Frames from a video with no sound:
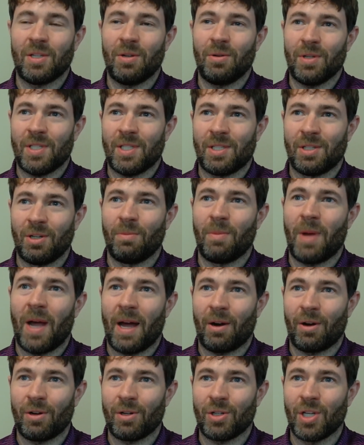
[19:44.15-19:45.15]
So it still
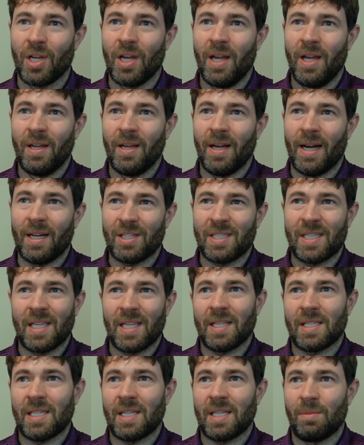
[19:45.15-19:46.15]
matters I just
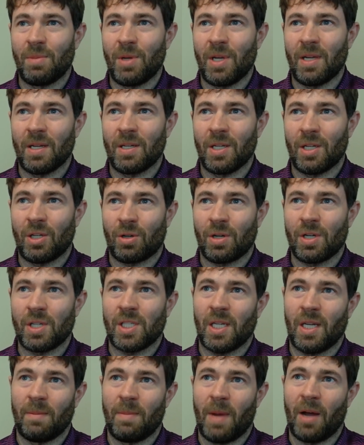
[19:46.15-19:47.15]
think it's going to be a
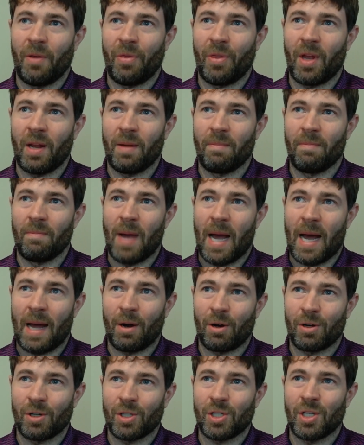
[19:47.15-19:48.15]
decreasing amount that it
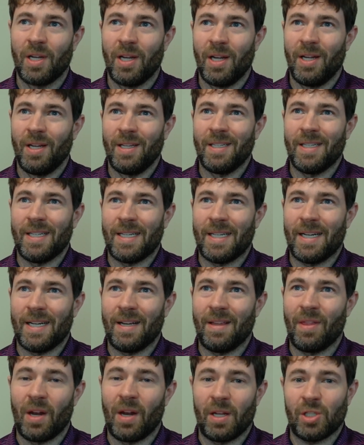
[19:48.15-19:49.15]
matters
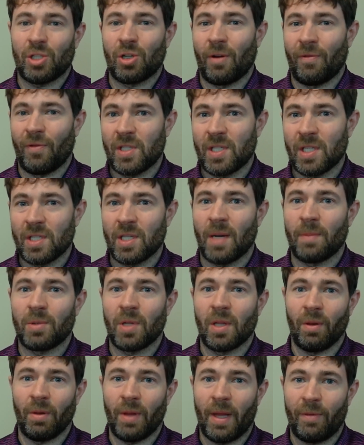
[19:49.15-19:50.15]
uh, that it surfaces up
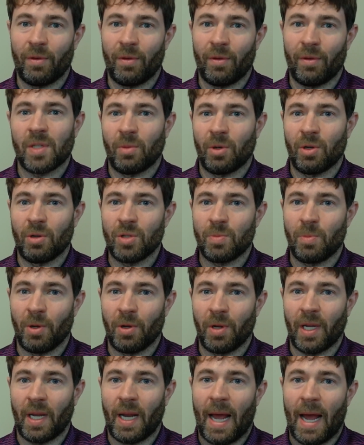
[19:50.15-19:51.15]
to the level of someone who's
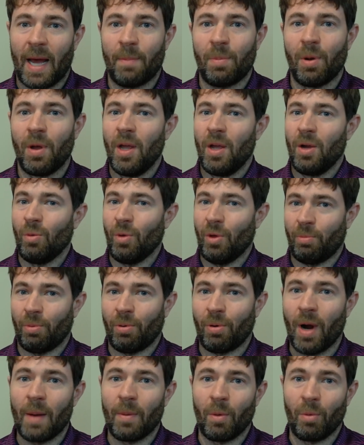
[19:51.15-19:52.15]
building an app with
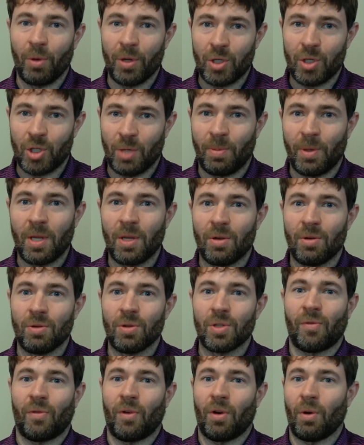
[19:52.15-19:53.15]
probably
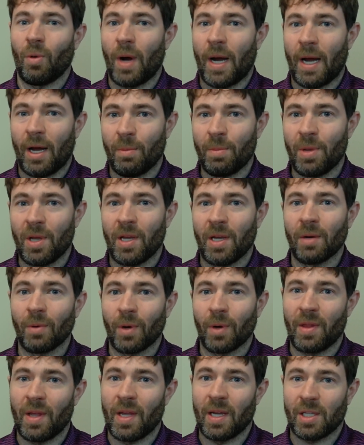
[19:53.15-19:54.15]
GPUs for a while being
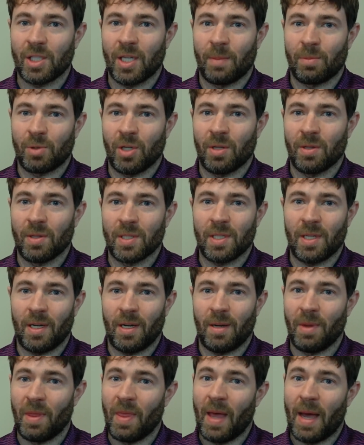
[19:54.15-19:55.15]
one of the exceptions,
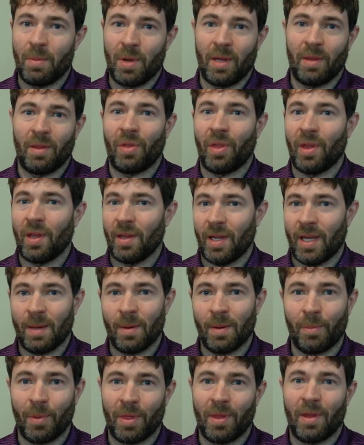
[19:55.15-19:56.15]
um, and that being the thing that came
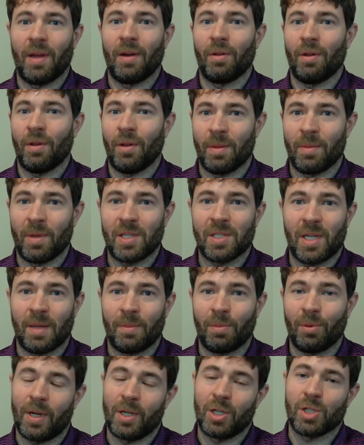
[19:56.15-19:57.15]
up in the LLM
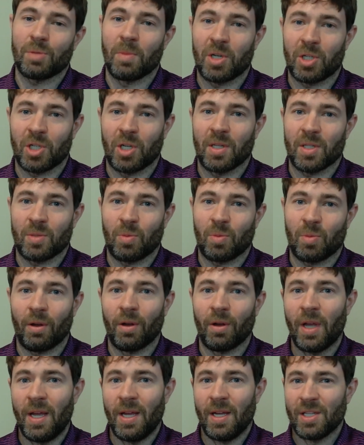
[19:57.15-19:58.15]
example I just mentioned as
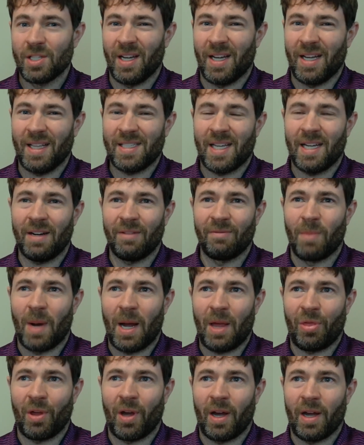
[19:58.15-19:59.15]
well. So that's kind of
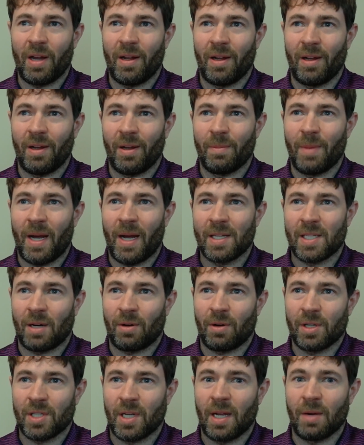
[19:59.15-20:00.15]
my thought. Um, how does that
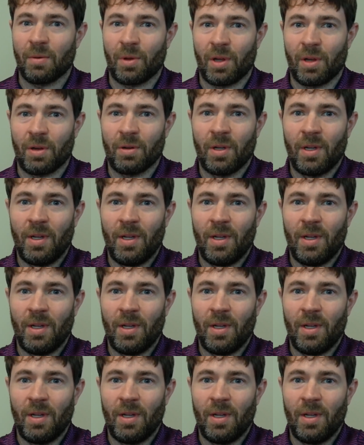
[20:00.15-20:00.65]
resonate with you?